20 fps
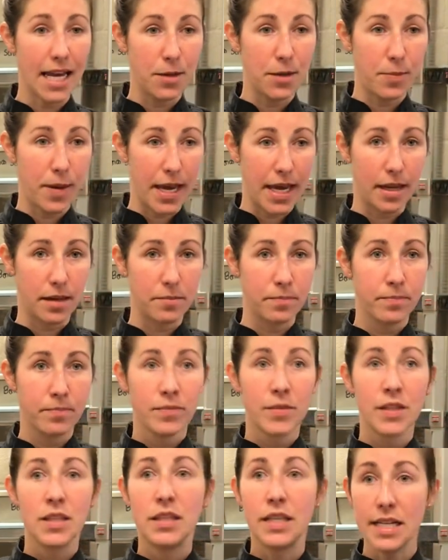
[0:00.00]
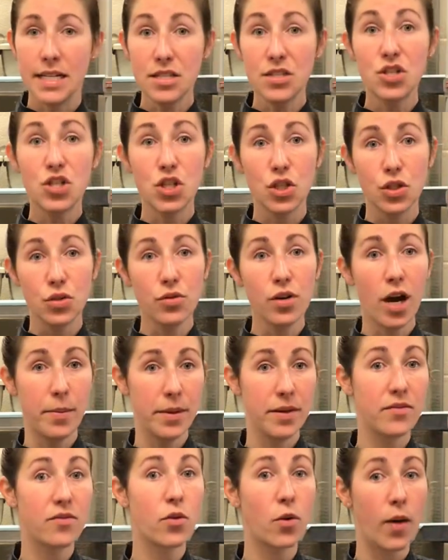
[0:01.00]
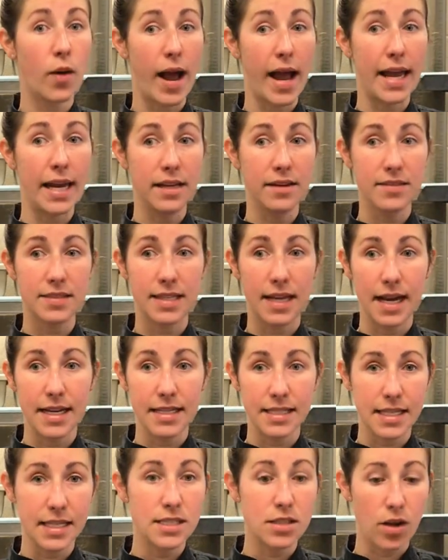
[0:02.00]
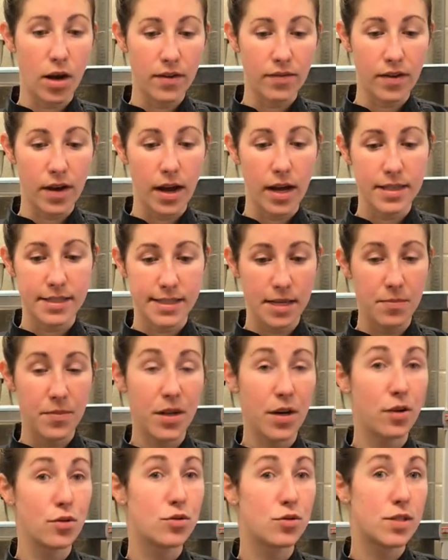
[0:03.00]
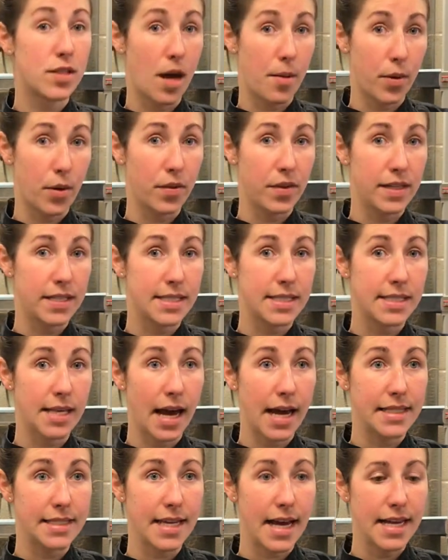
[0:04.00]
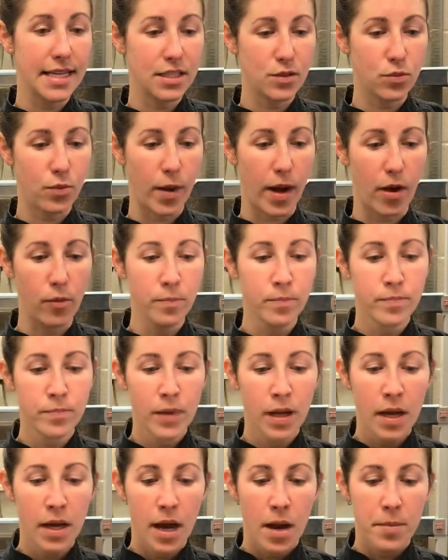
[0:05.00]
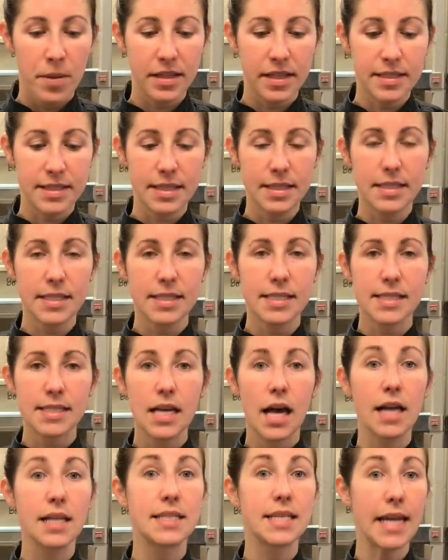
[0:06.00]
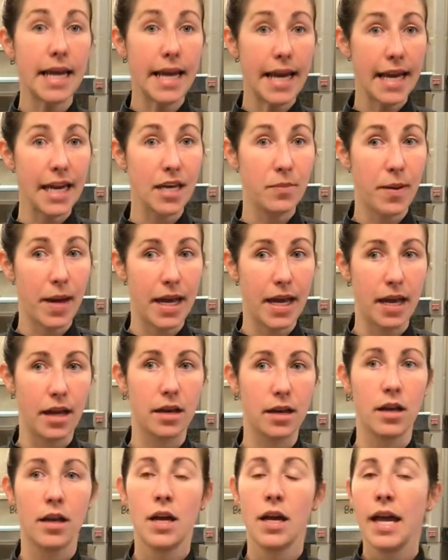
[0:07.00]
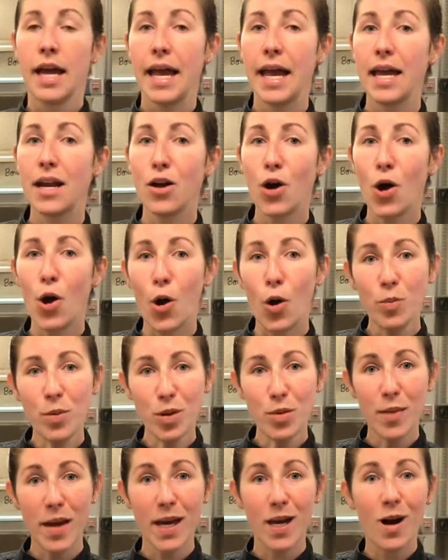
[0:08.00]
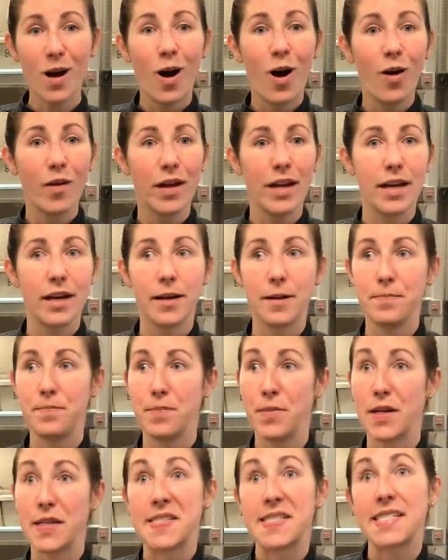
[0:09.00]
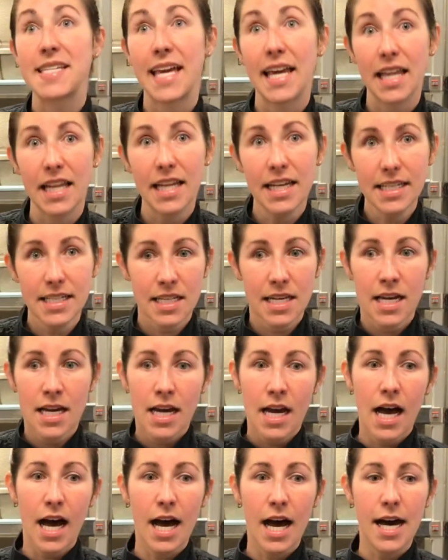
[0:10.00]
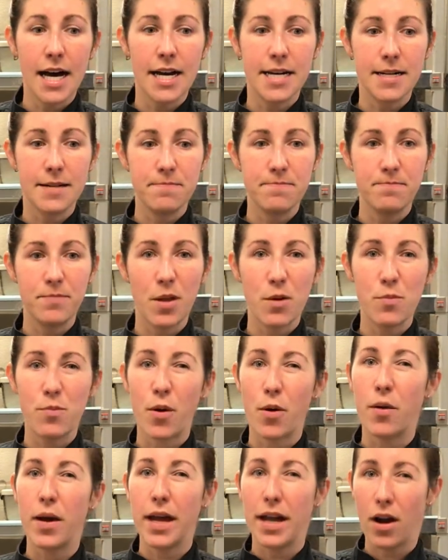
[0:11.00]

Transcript: pan. These two come in a variety of sizes, so I've got some that are double this size as well. But this is a saute pan. At home, you may call it a skillet, but